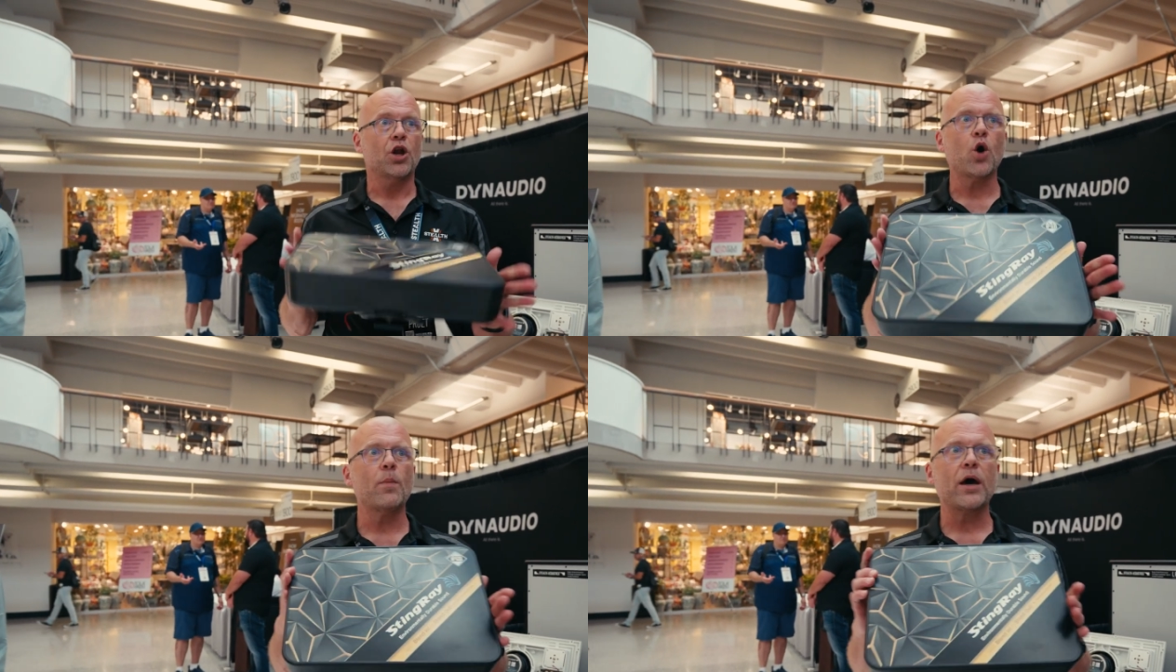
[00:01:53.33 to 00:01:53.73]

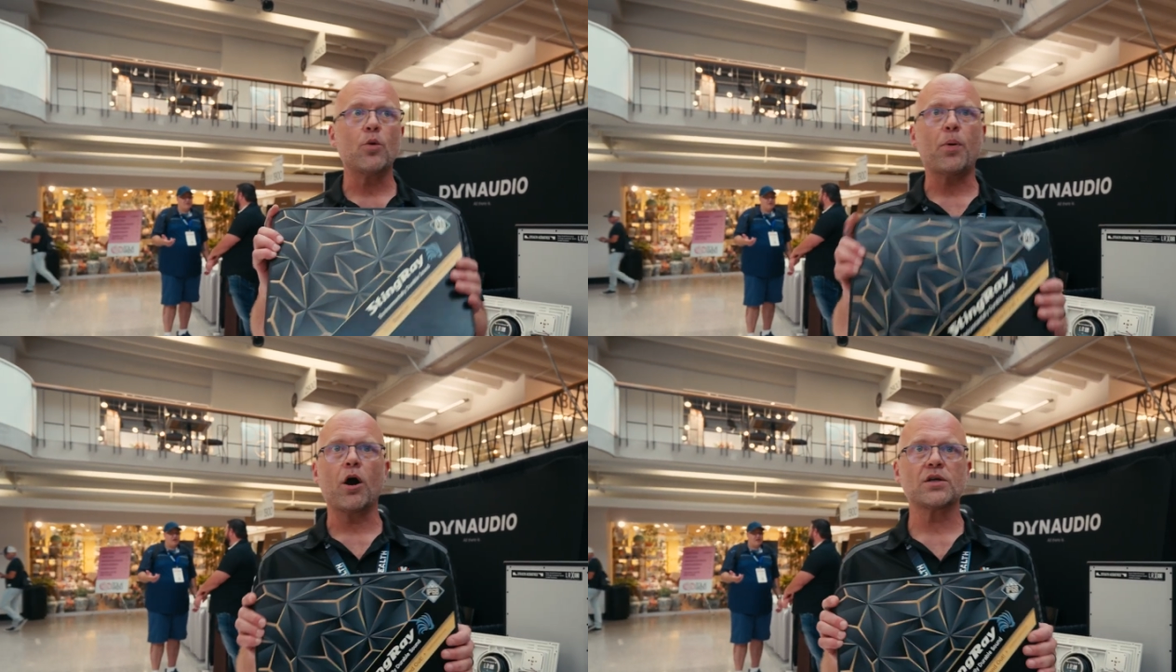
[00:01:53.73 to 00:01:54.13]
No
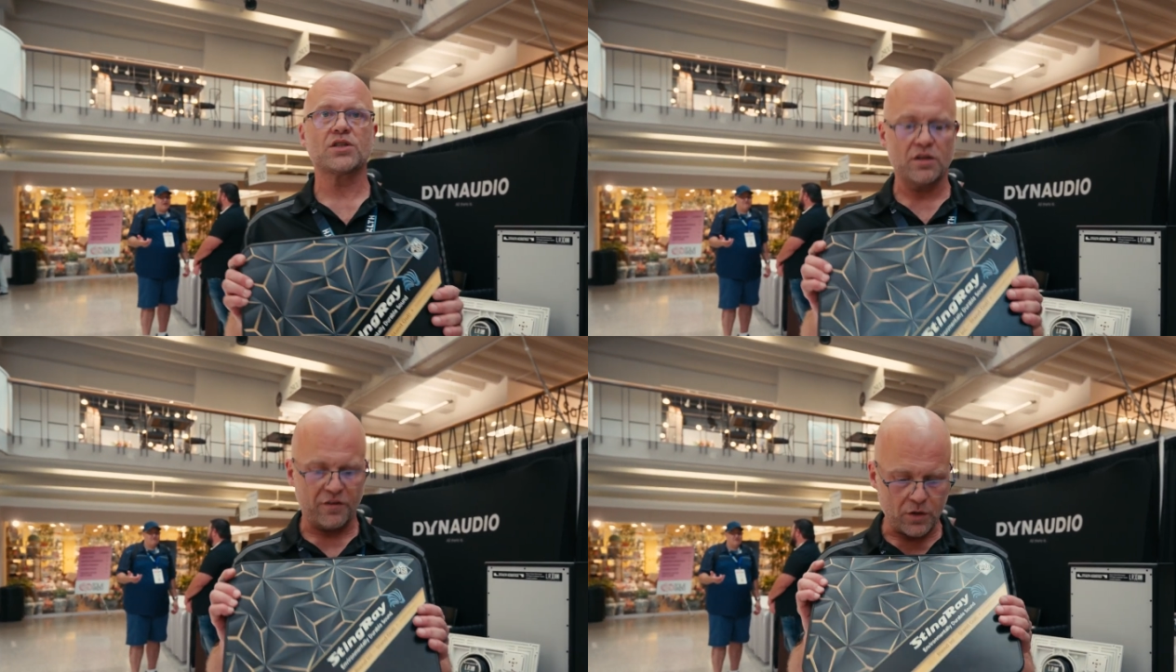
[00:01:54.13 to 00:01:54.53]
metal
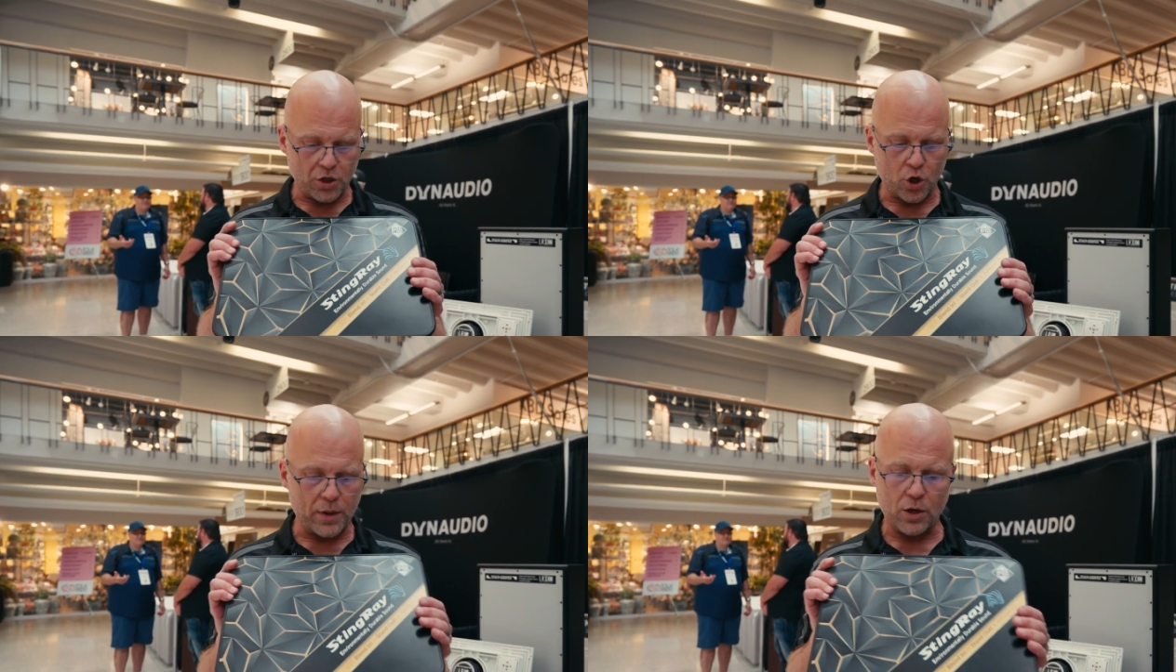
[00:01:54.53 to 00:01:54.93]
parts on
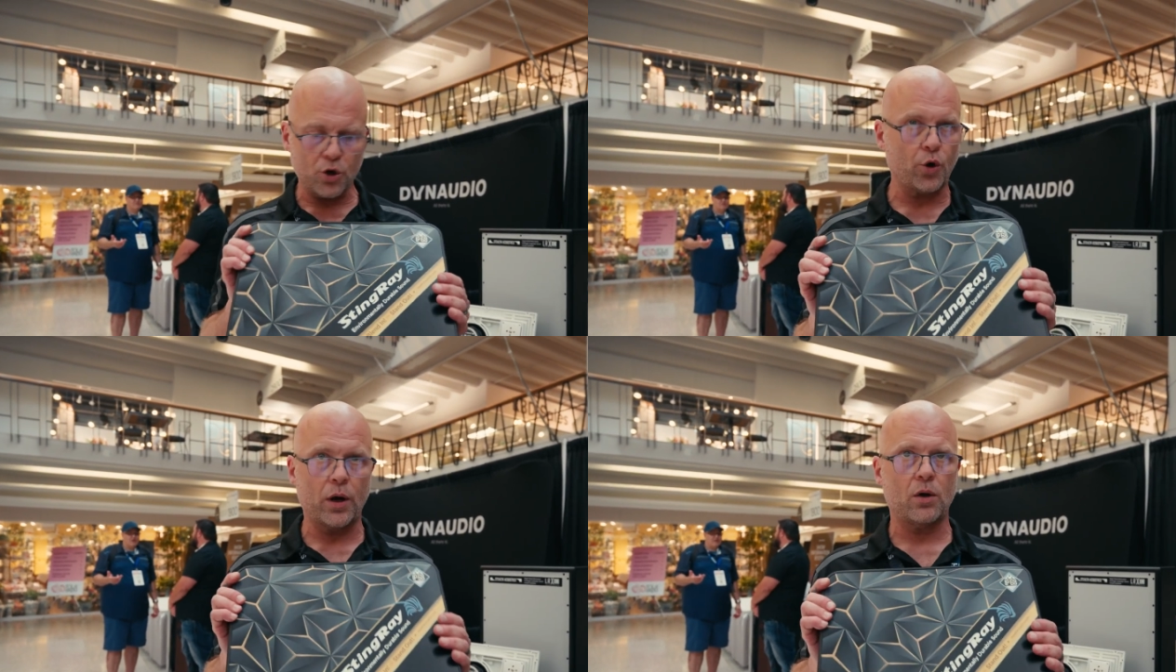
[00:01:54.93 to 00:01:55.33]
no metal
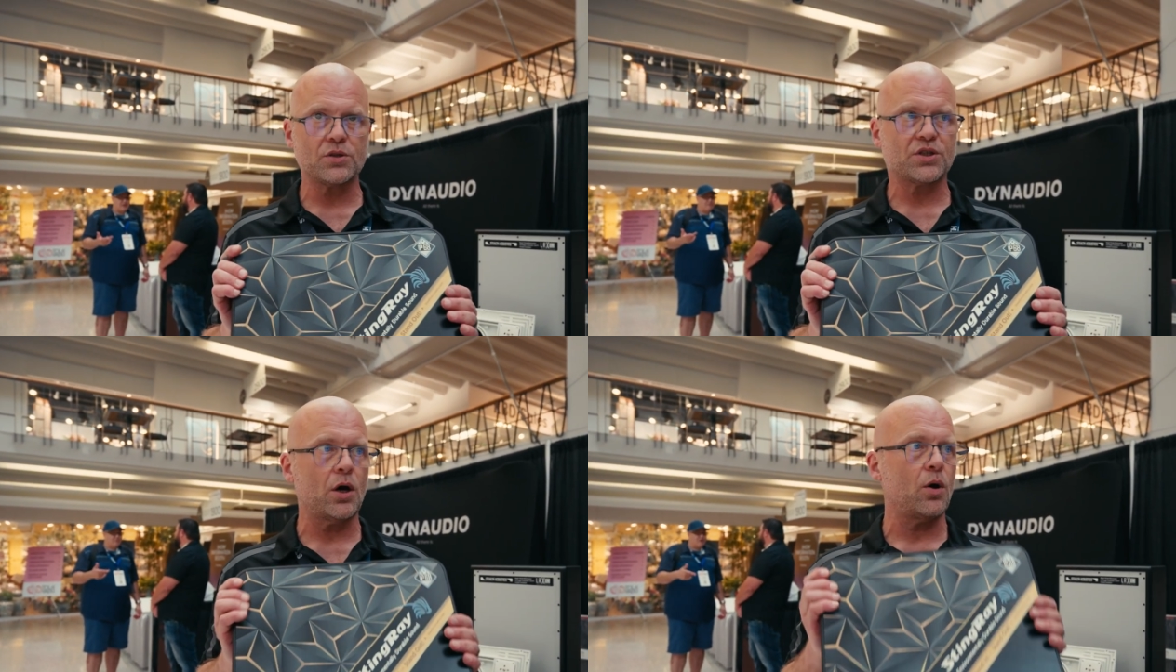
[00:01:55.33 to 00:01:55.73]

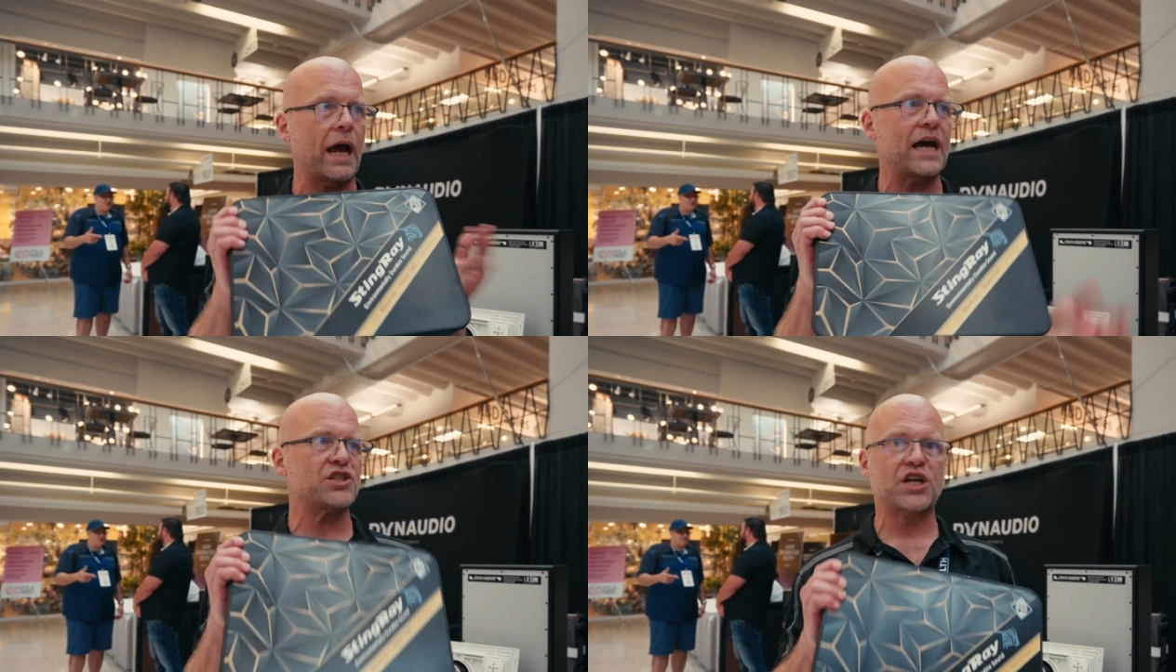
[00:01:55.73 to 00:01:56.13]
grill, so
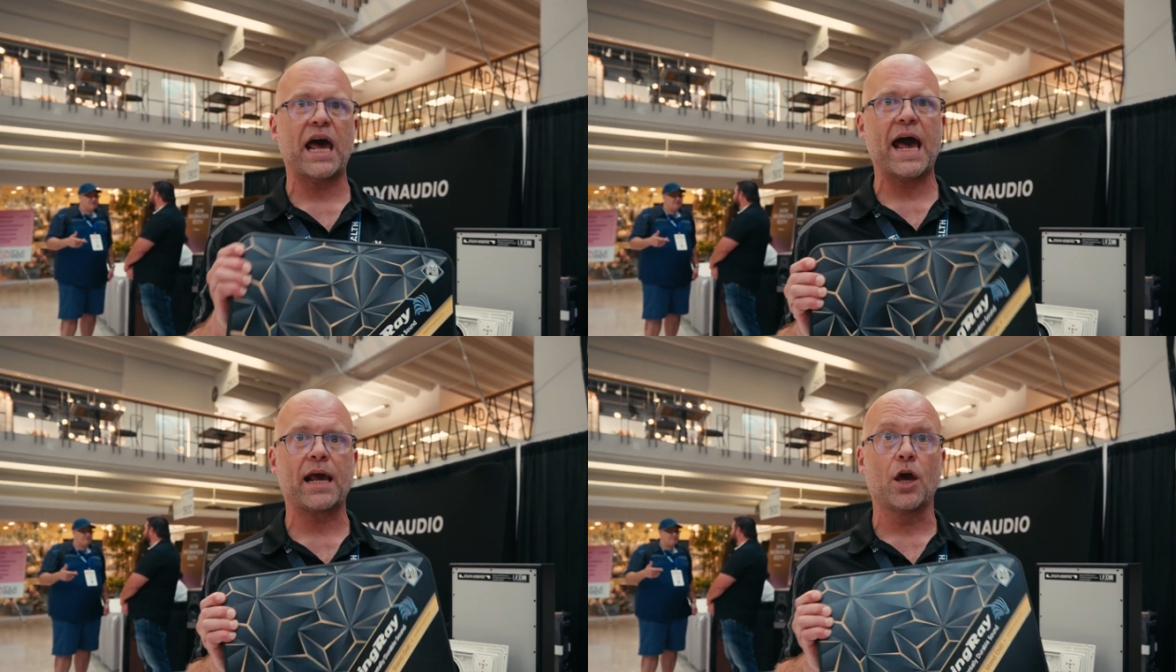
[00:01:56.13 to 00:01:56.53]

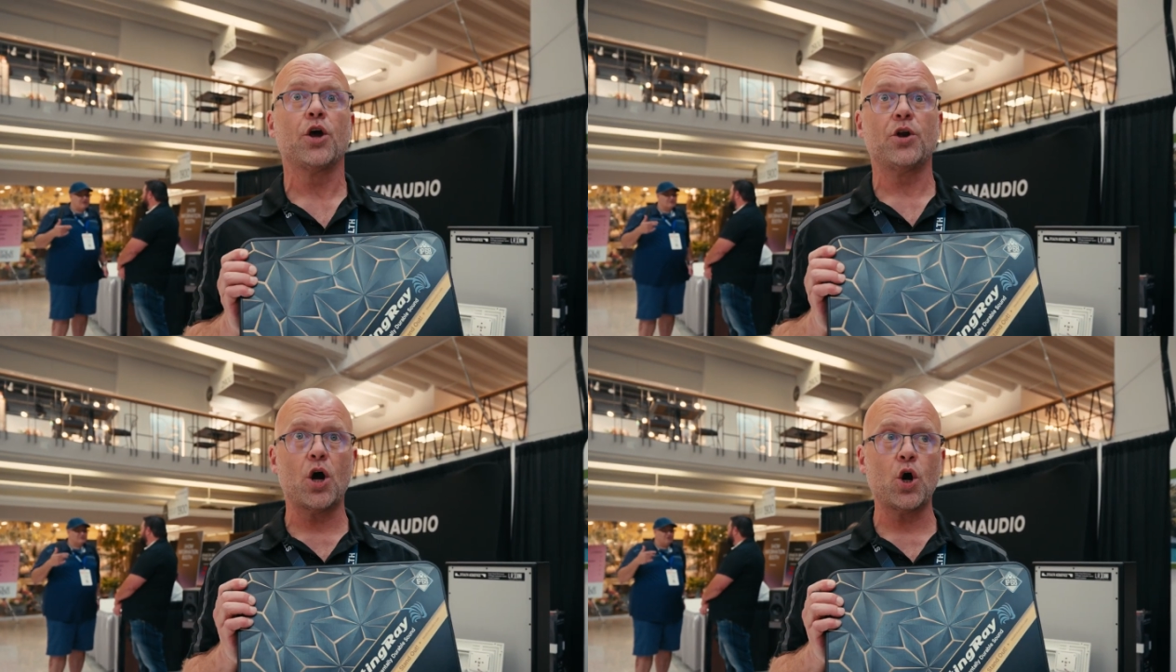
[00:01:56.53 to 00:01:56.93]
hashtag
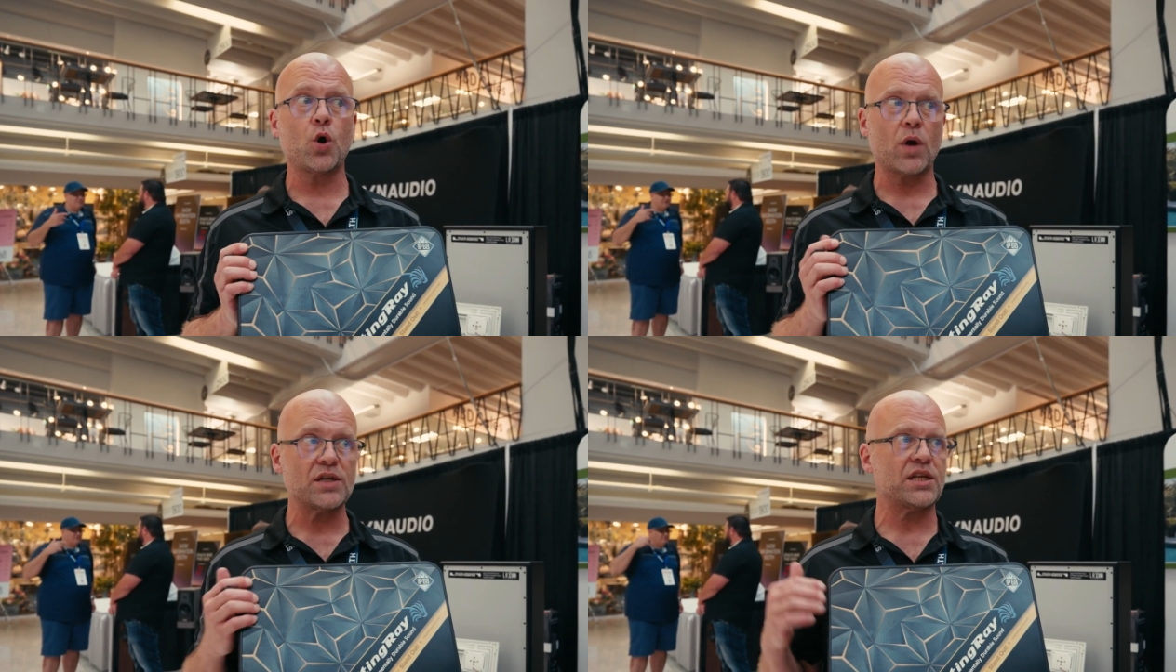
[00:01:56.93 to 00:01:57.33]

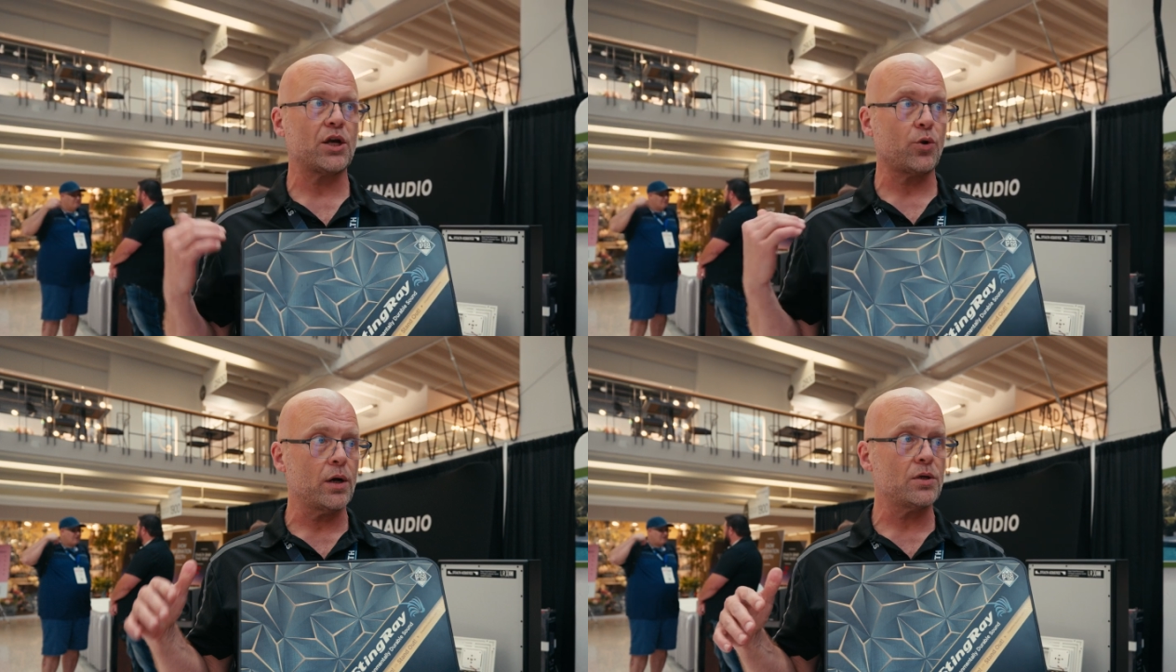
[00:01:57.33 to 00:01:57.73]
no rusty
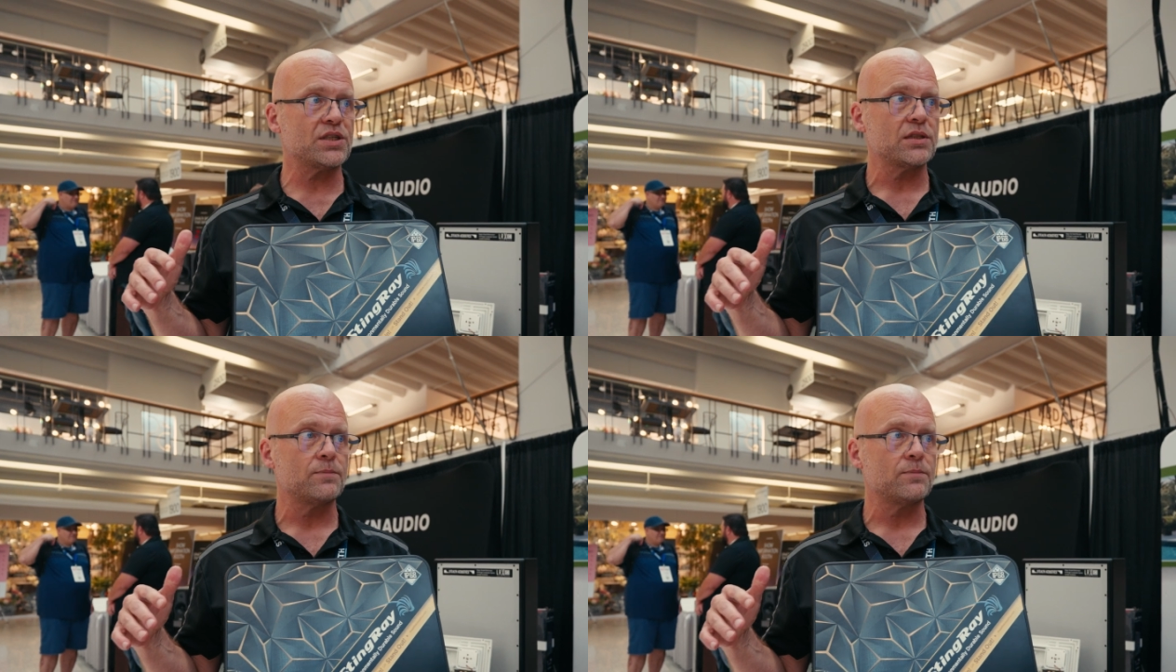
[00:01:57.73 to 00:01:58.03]
grills.